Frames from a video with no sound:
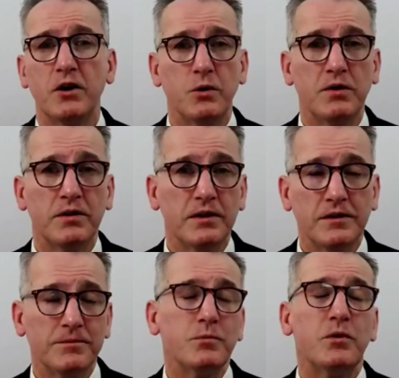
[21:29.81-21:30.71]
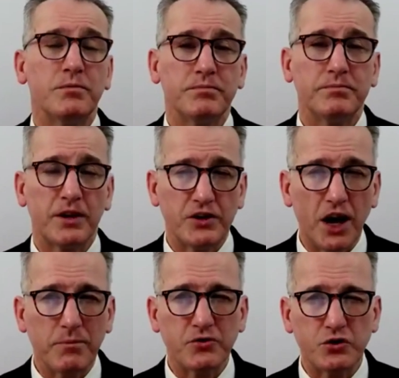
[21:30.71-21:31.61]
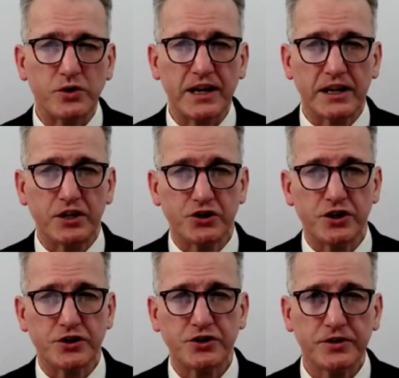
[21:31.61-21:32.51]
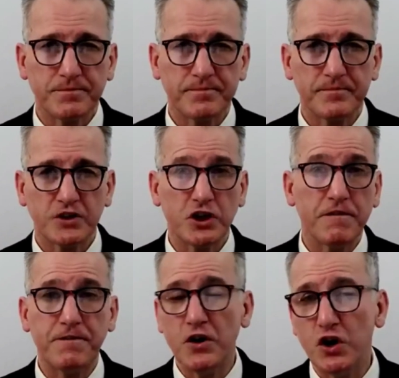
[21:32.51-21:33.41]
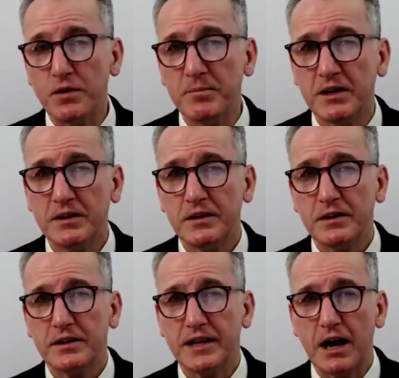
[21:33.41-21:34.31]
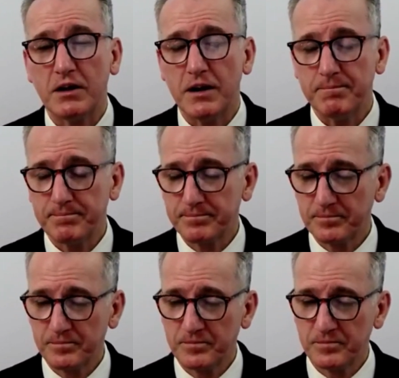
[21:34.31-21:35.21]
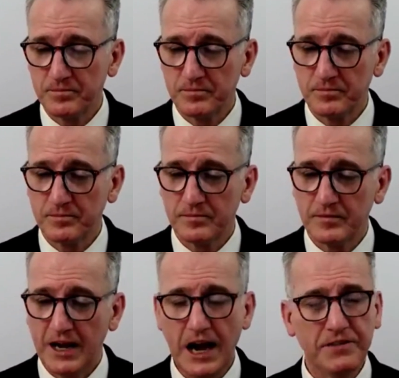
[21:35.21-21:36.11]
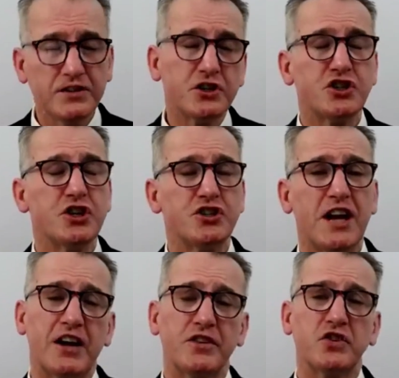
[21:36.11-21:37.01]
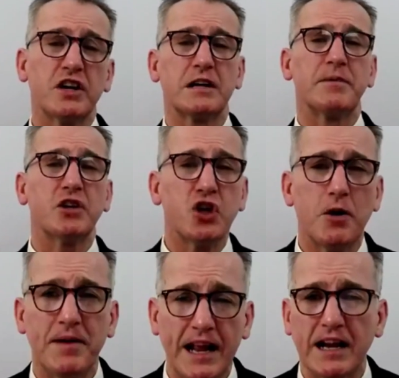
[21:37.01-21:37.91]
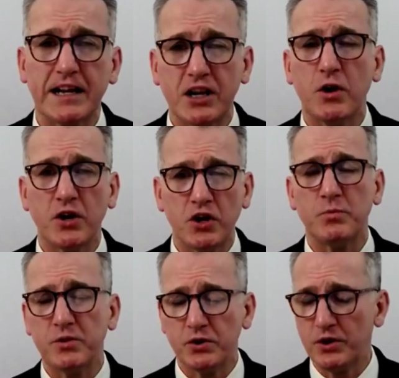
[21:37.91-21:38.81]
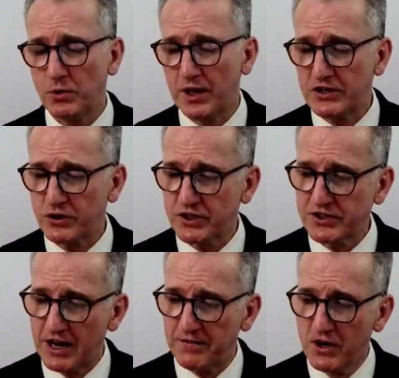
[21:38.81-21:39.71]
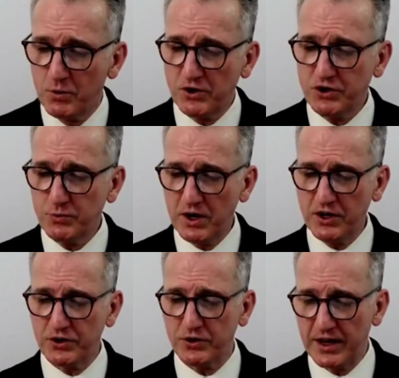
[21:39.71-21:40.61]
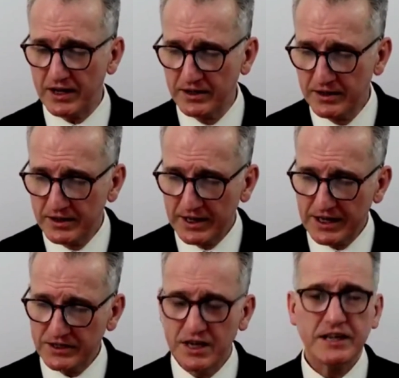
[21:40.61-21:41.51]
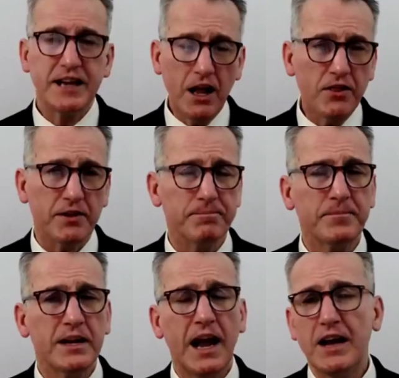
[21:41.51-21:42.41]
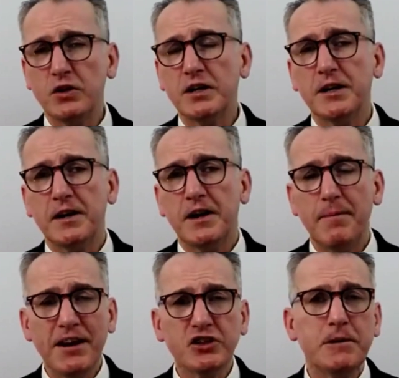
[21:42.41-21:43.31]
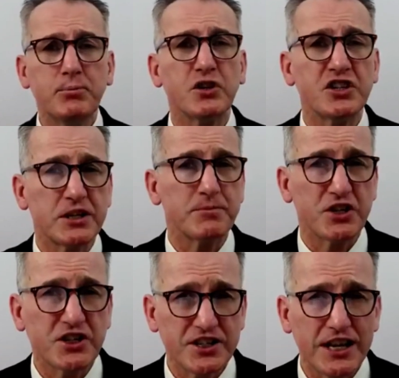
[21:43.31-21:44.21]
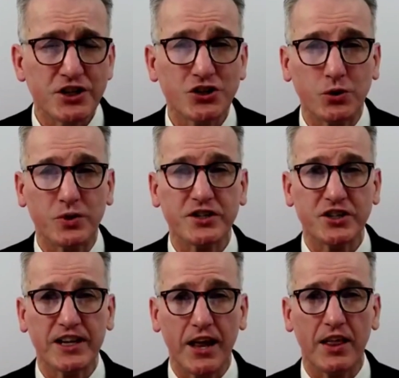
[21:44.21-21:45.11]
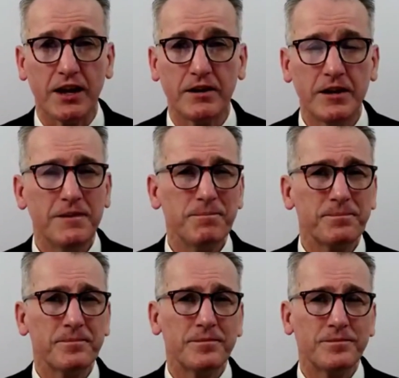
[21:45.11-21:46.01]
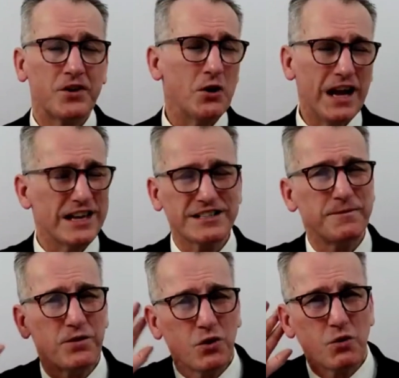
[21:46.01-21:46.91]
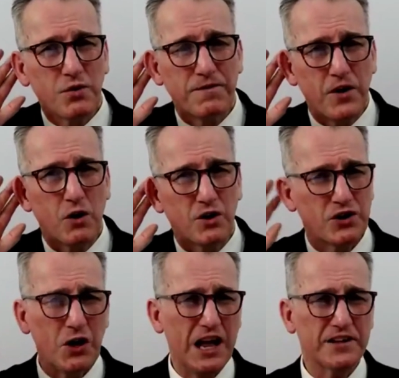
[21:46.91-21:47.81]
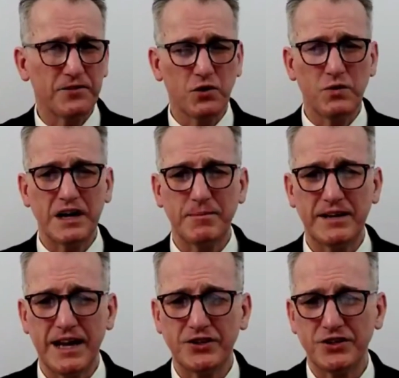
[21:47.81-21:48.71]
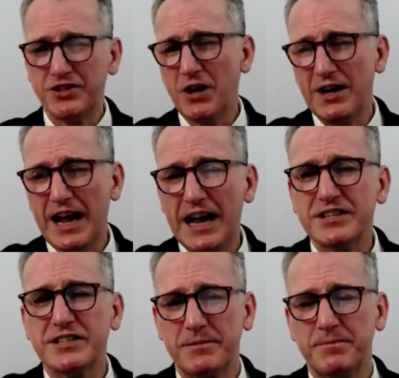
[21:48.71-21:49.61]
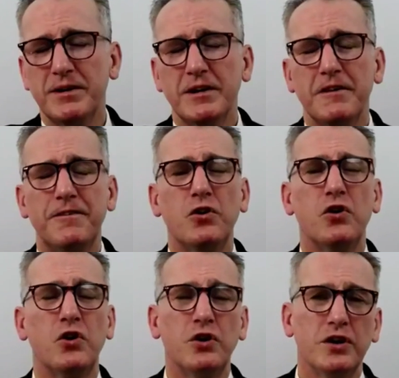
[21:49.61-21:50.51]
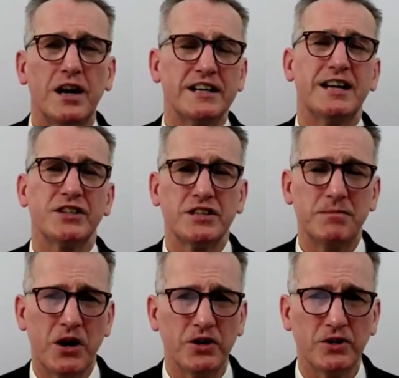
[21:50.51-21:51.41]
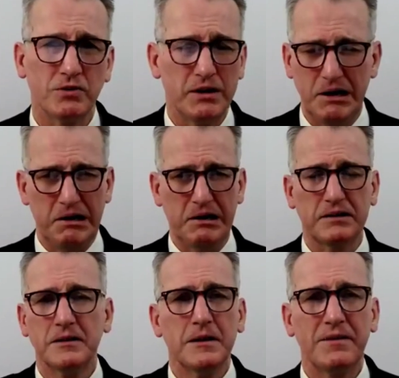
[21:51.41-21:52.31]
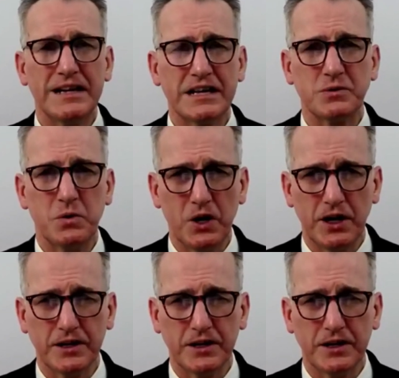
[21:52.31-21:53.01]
Well, and I'm sure you get the gist. Confirm the outcome. After the chit chat and you've got a little bit of commonality going on with all that sort of stuff, what you want to do then is tell them, hey, look, I'm actually putting some success stories together. Don't ask them for a referral. Don't ask for a recommendation. Don't ask them for a testimonial. That doesn't work.